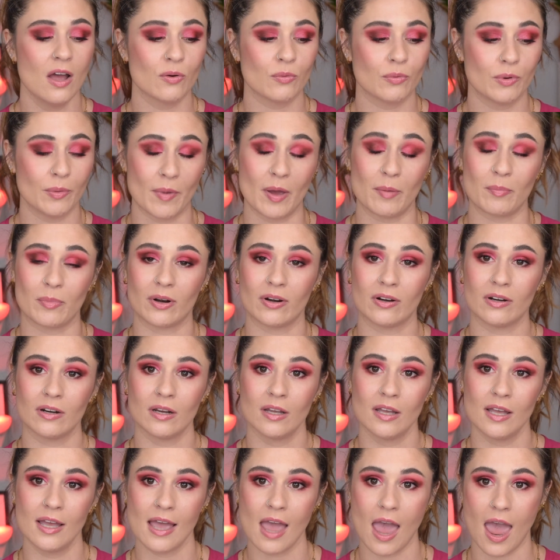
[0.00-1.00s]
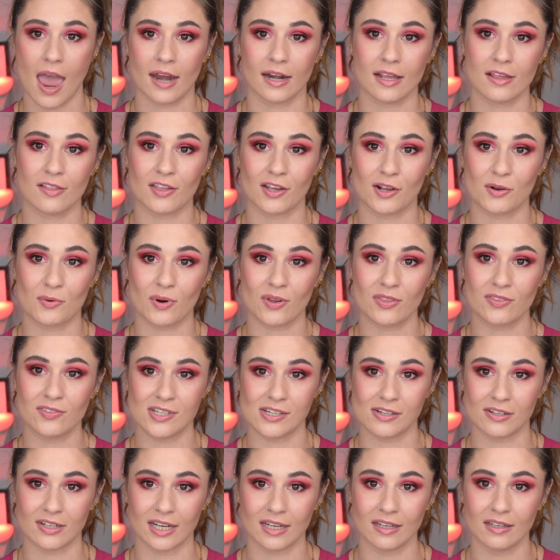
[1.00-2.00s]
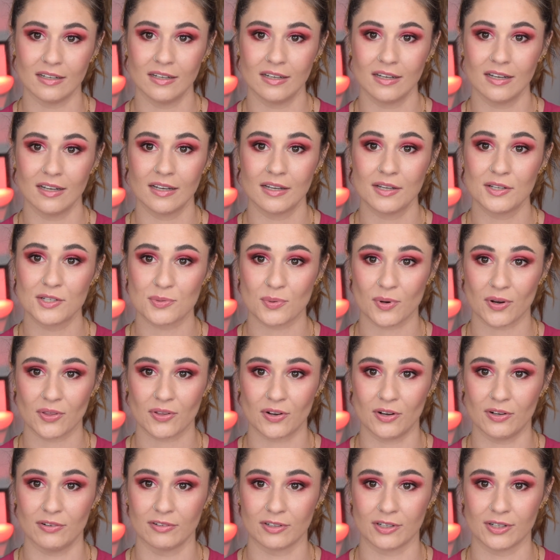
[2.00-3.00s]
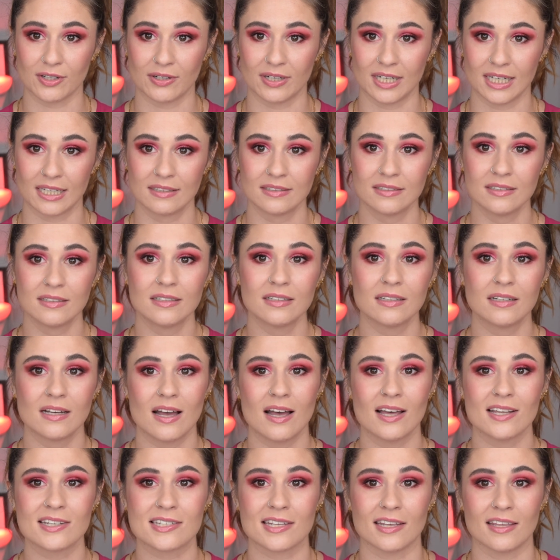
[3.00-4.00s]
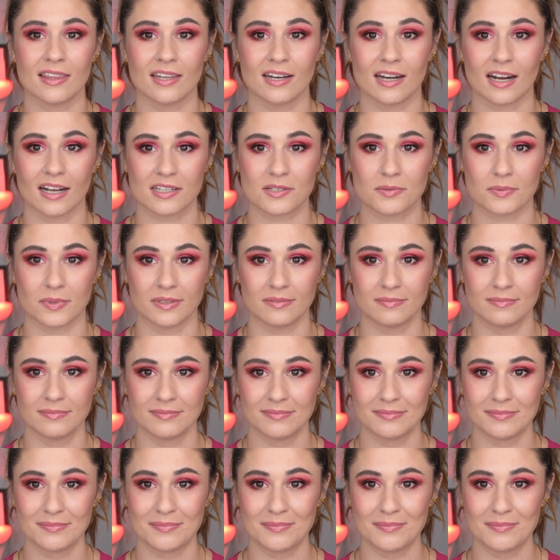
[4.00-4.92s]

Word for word: Remember, anything worth doing is worth overdoing. I'll see you in the next one.